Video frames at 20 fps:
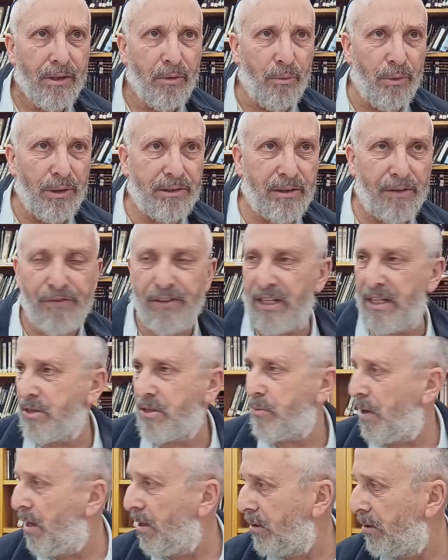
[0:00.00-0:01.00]
with David
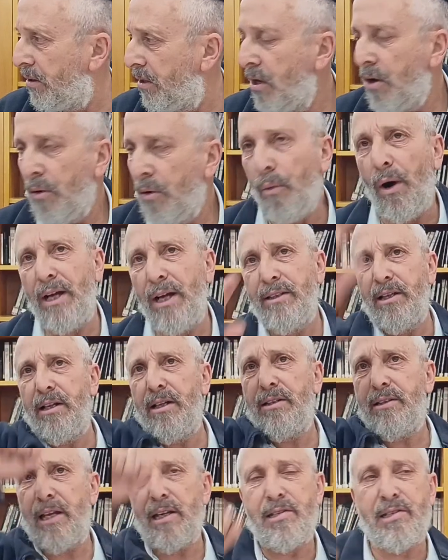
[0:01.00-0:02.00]
as well. Why
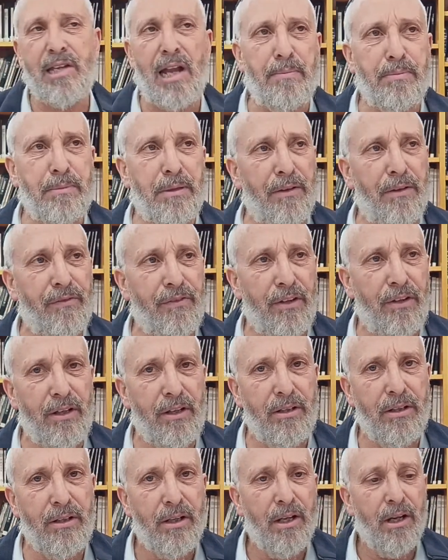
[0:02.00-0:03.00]
didn't they stop
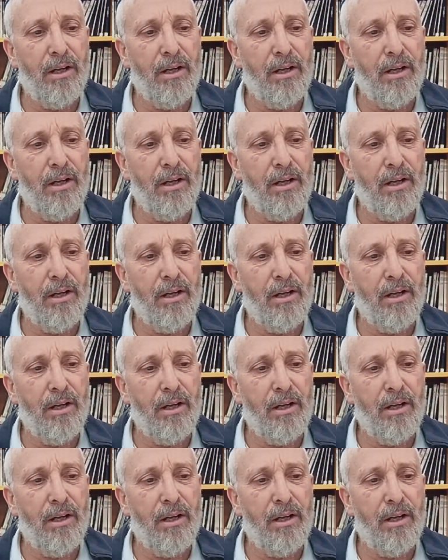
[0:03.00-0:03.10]
David?